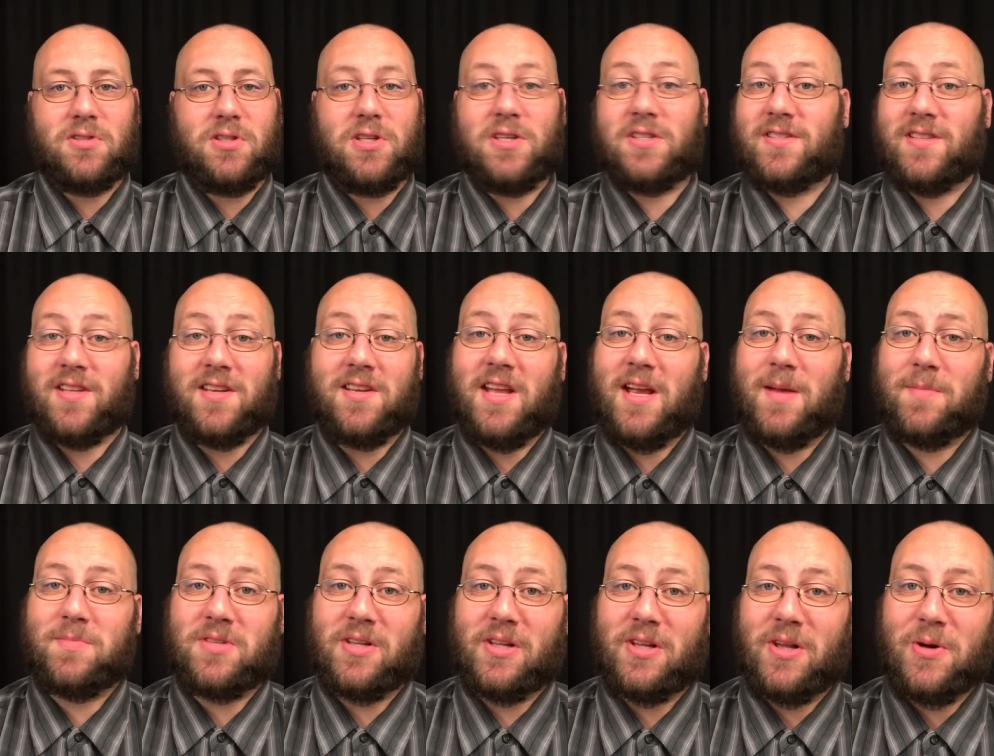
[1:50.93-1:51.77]
Just the
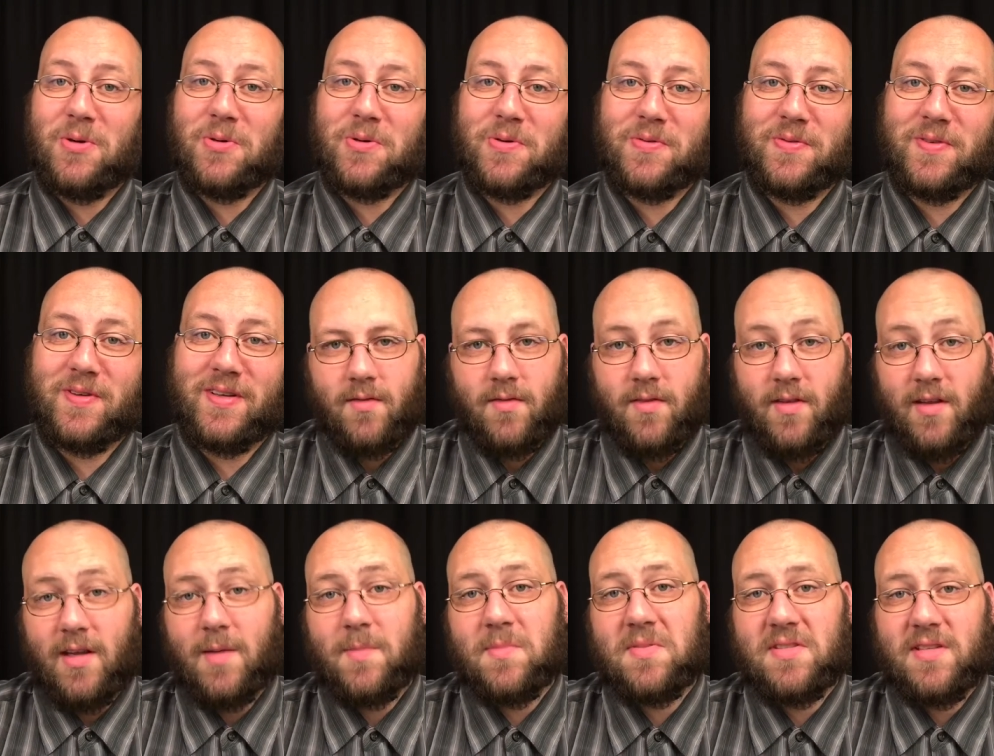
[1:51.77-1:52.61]
names alone are funny.
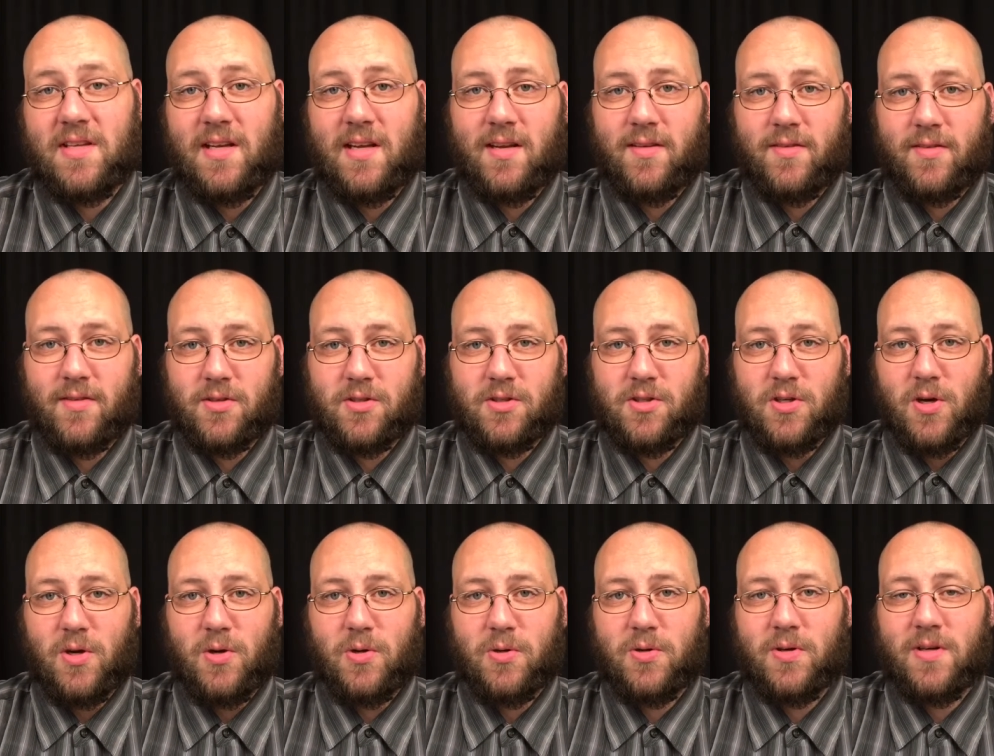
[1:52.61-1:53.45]
The MC of the
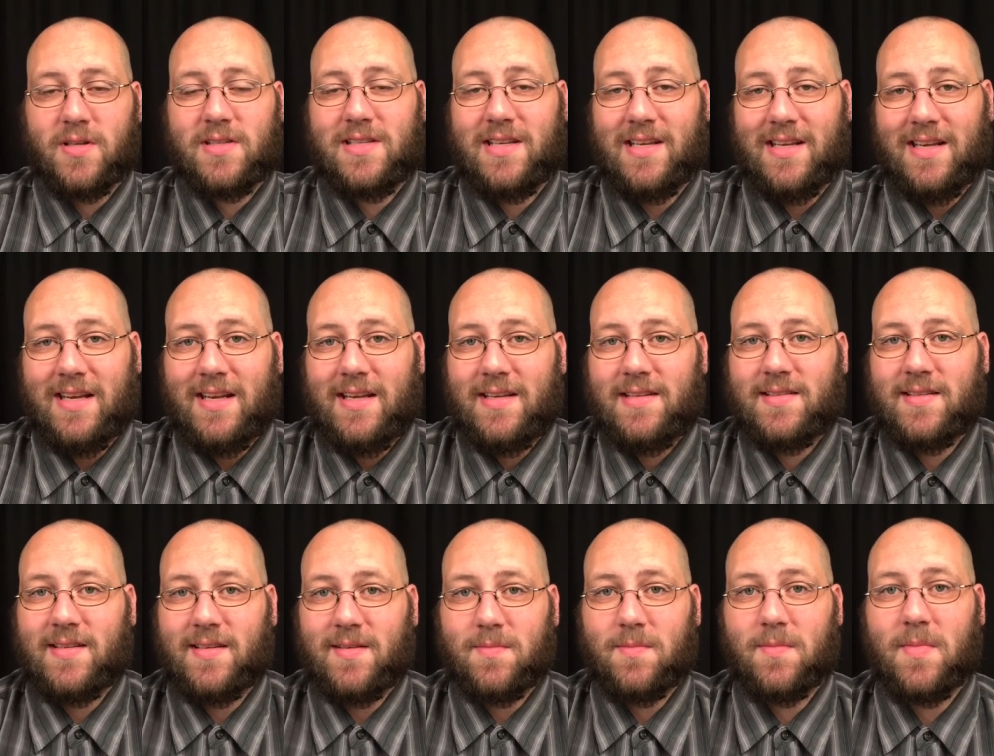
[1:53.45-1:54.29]
show, Christy
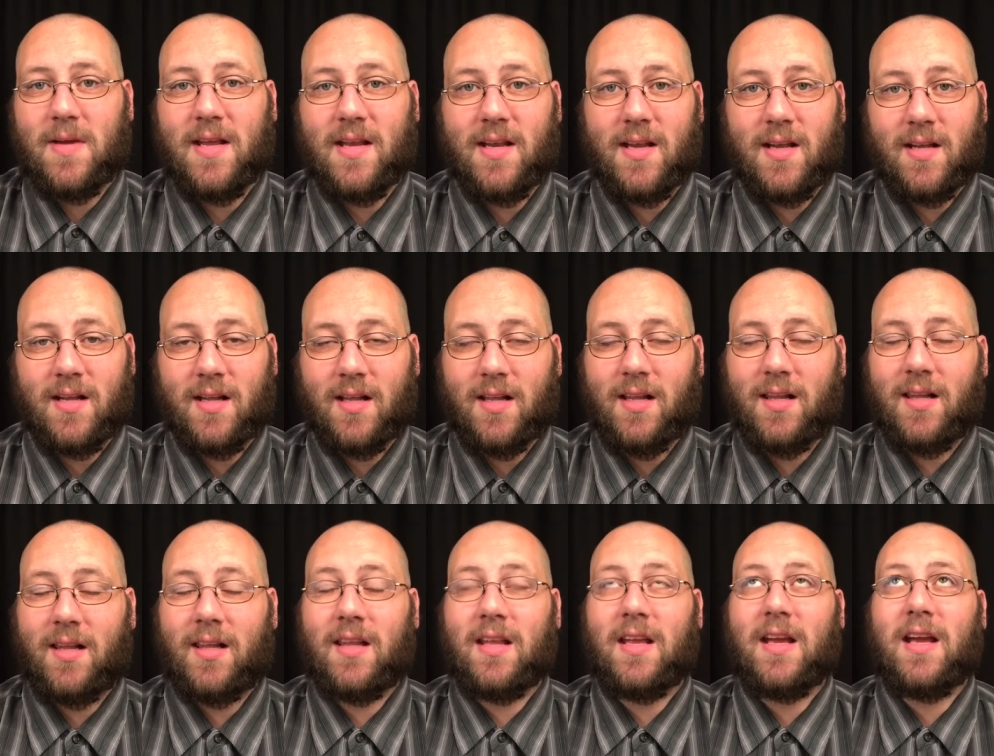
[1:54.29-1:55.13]
Eatson, made a
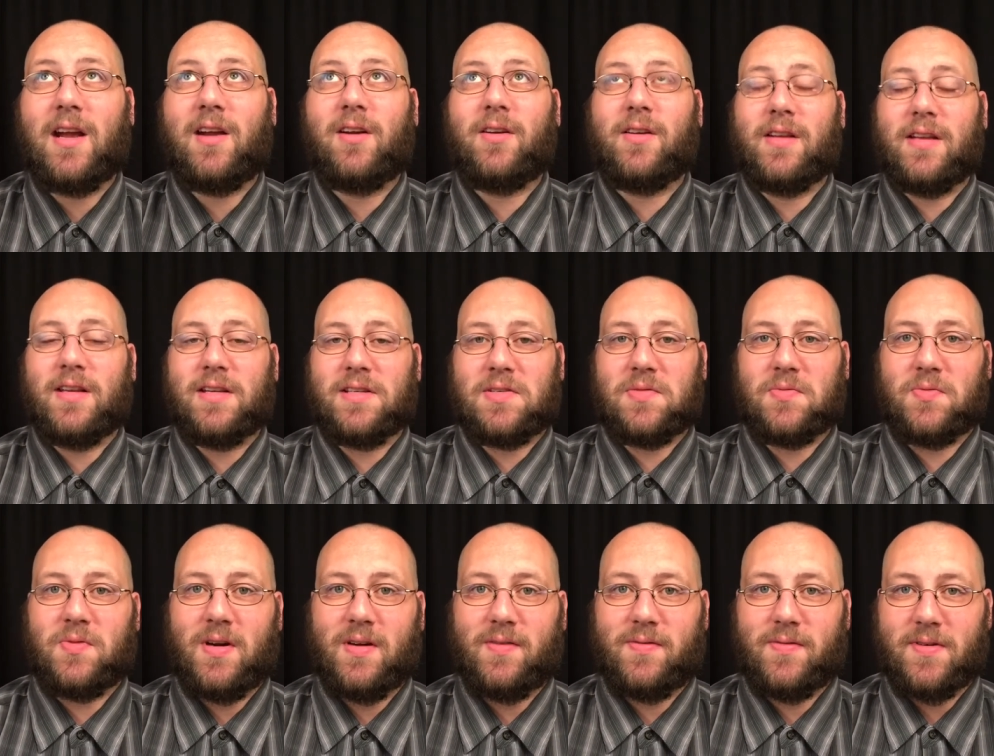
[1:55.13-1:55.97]
hilarious
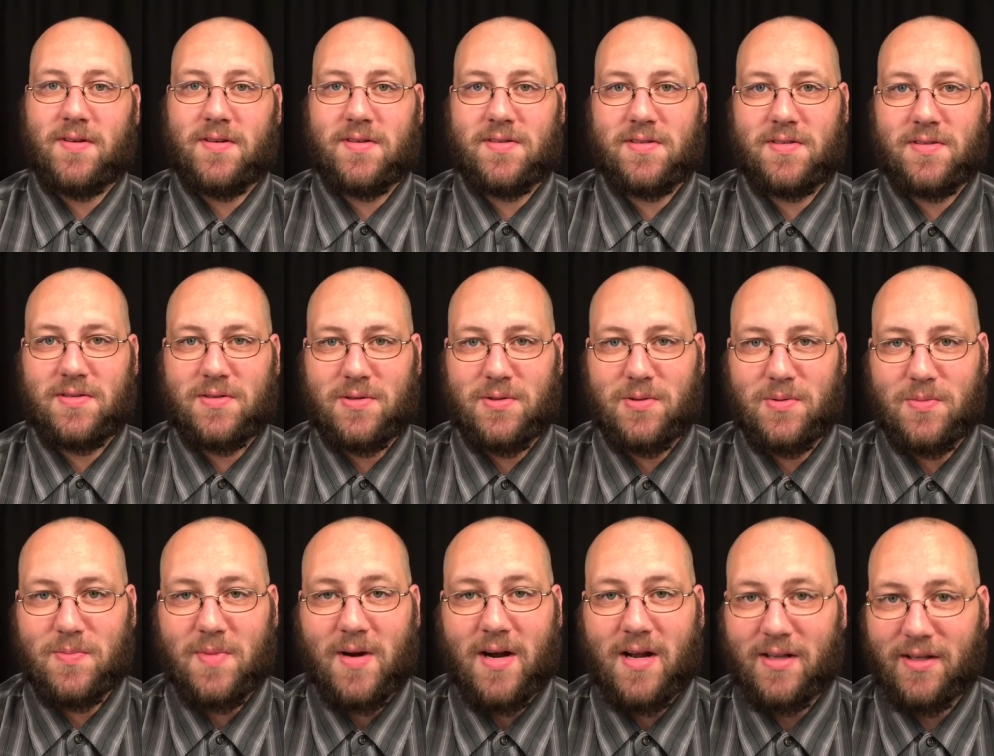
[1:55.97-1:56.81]
reference to
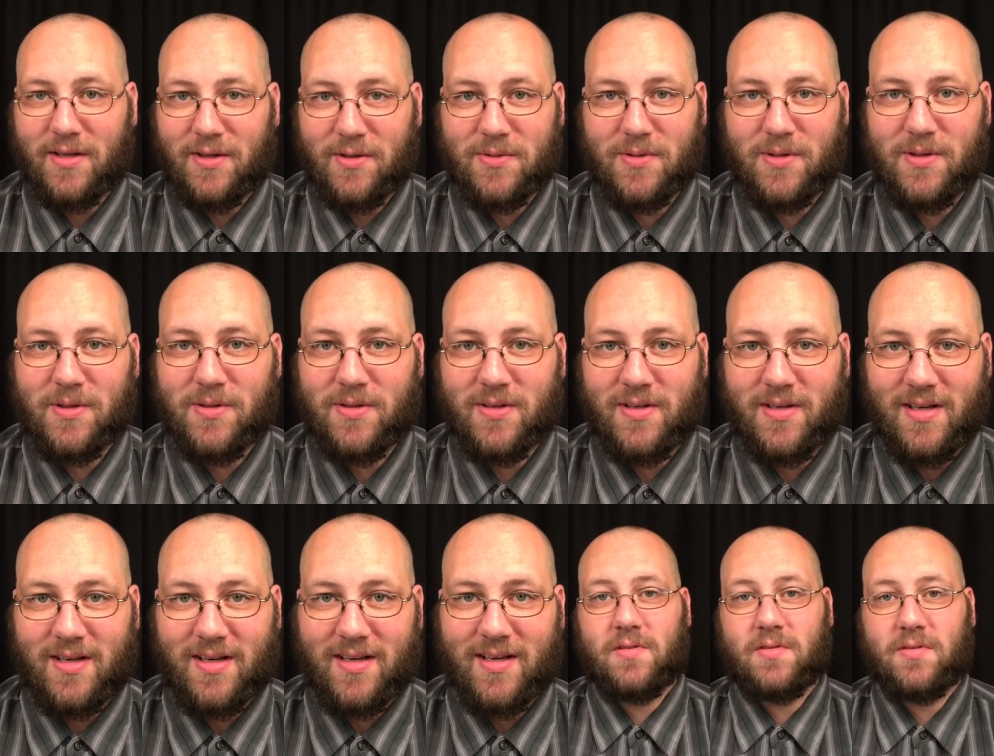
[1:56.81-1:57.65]
Mötley Crüe
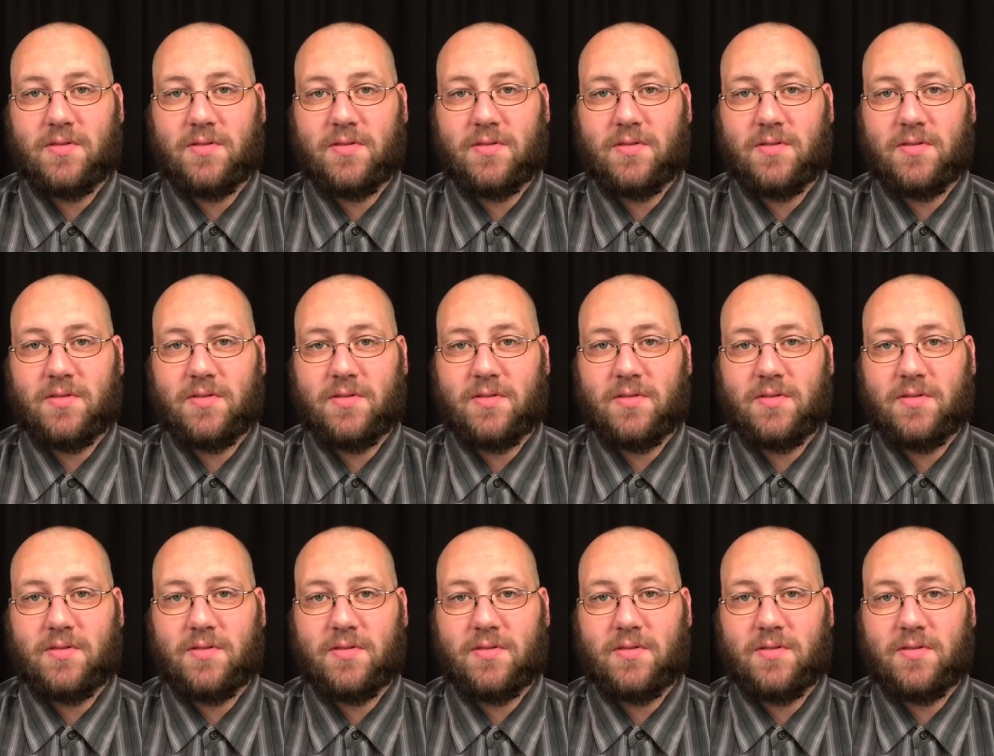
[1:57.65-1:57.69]
tonight.